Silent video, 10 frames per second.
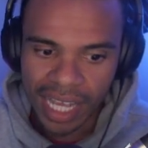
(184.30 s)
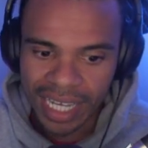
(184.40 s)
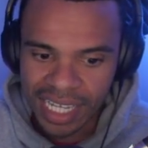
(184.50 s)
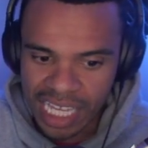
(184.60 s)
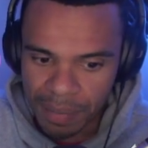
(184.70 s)
Now,
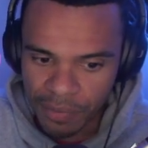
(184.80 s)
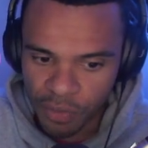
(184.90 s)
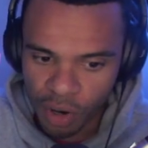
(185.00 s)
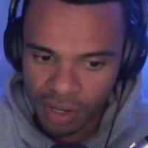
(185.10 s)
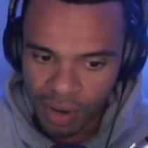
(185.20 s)
like I said
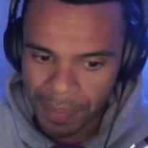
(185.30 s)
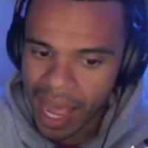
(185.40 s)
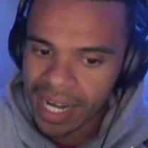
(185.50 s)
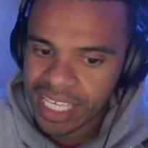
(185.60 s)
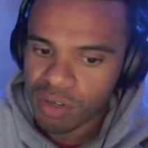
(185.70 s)
before,
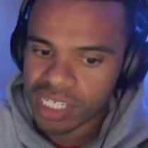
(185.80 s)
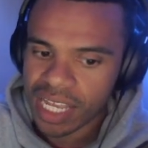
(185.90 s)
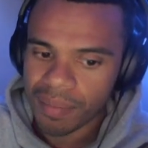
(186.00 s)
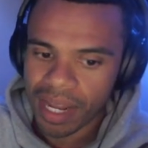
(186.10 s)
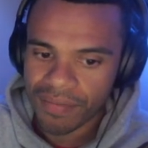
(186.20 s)
I'm not
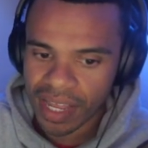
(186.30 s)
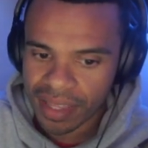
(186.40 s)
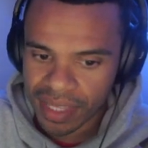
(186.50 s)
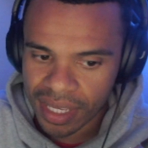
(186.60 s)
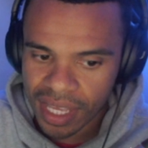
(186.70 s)
accusing anybody of
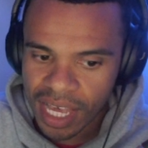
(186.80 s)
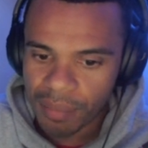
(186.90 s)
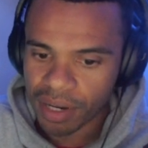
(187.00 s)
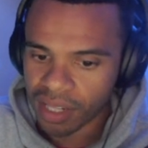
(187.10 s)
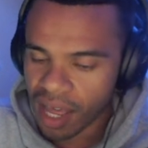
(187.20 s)
anything,
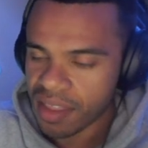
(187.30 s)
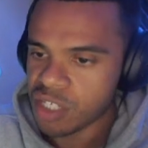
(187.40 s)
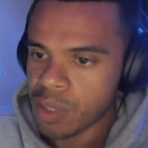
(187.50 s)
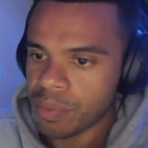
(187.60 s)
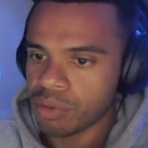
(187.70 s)
but a
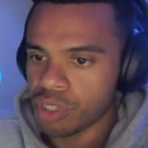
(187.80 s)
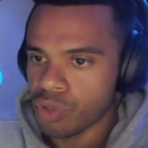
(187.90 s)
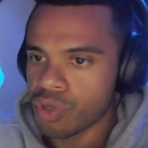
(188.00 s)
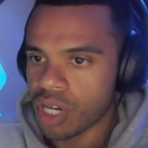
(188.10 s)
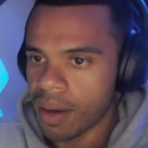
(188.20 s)
lot of these people
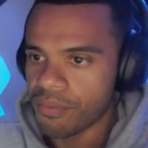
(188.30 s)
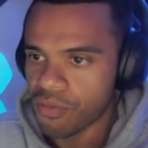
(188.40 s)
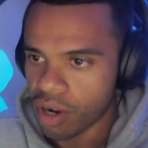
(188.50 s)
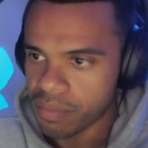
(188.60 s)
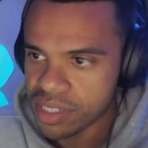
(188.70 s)
do
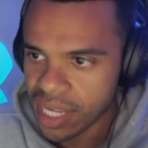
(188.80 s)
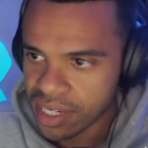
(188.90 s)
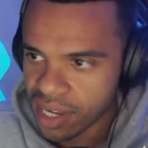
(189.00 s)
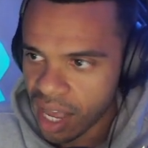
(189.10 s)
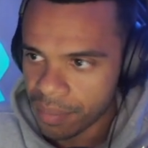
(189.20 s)
come from
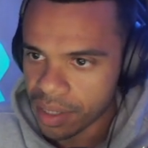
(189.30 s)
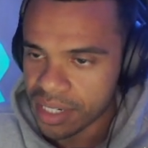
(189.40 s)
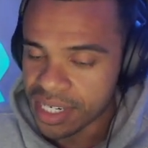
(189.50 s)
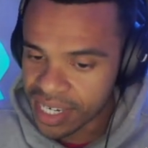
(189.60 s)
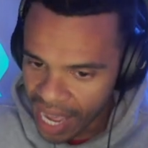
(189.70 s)

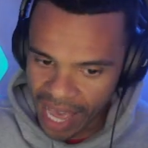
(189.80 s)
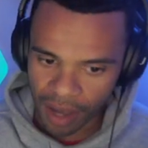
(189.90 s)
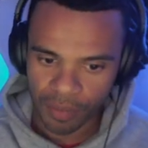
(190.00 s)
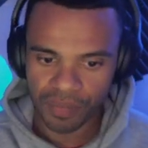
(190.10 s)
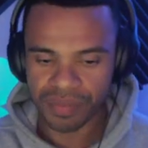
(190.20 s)
Saitama.
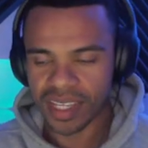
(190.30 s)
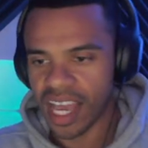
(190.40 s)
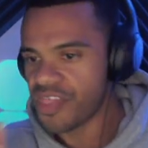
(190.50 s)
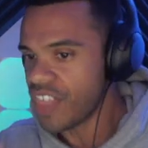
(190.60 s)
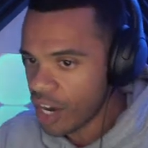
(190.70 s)
Now,
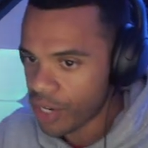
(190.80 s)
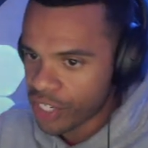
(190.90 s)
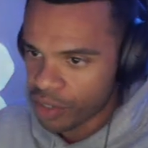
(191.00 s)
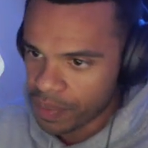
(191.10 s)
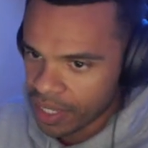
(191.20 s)
a
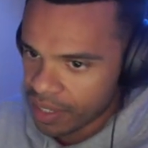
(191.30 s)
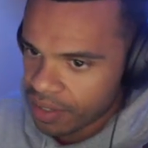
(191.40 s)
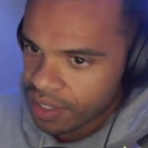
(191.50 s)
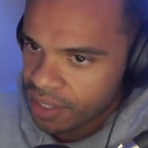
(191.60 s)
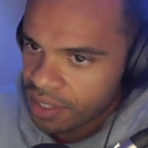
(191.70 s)
theory could
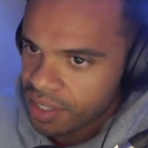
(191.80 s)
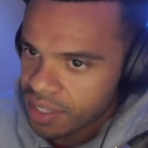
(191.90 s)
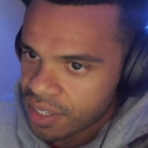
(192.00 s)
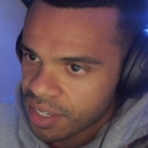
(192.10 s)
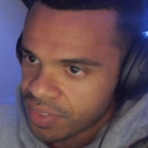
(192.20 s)
be
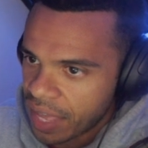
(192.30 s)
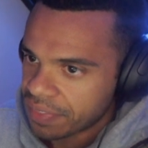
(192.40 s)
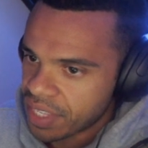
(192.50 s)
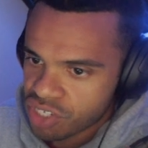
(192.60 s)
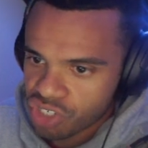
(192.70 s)

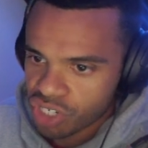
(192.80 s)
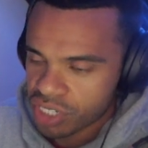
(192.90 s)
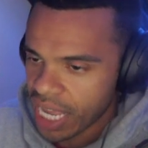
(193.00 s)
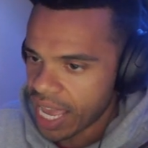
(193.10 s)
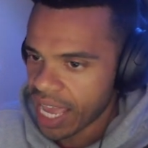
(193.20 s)
that this is
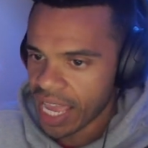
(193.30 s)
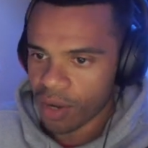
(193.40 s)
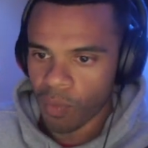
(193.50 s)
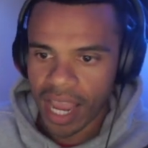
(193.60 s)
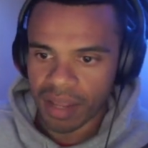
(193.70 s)
just
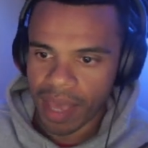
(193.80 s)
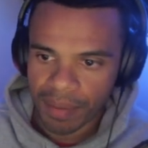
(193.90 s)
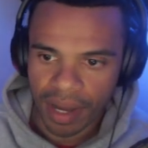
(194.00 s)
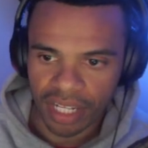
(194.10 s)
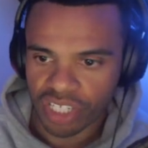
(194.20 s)
a way to
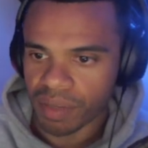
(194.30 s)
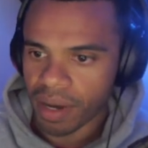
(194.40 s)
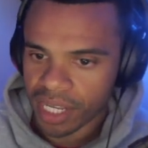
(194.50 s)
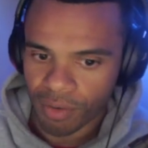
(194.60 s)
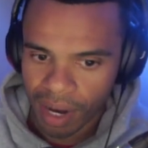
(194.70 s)
make money,
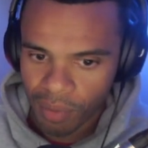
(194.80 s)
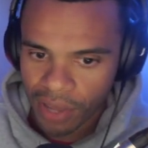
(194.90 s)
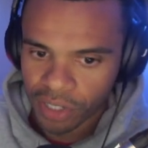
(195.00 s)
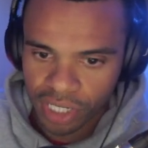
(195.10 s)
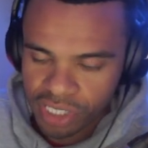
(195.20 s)
just a money
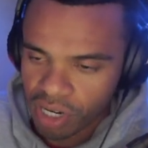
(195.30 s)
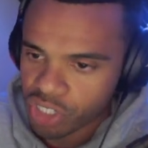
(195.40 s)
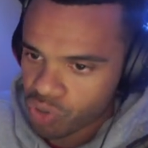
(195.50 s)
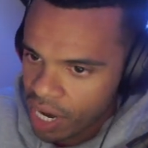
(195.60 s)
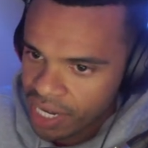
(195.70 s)
grab, right? They're going to
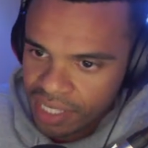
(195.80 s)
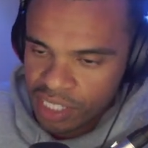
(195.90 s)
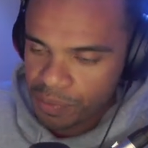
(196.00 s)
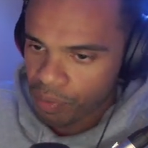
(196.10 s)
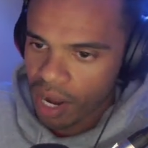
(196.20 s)
start
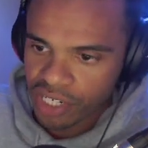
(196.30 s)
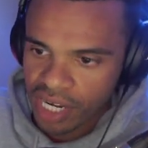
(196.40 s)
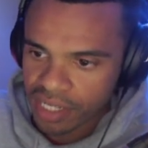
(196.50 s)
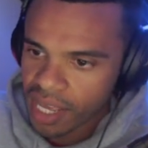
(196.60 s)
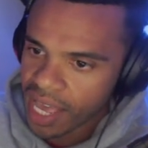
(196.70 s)
draining this
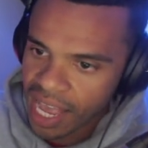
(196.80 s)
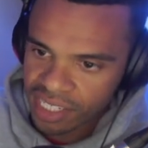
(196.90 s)
project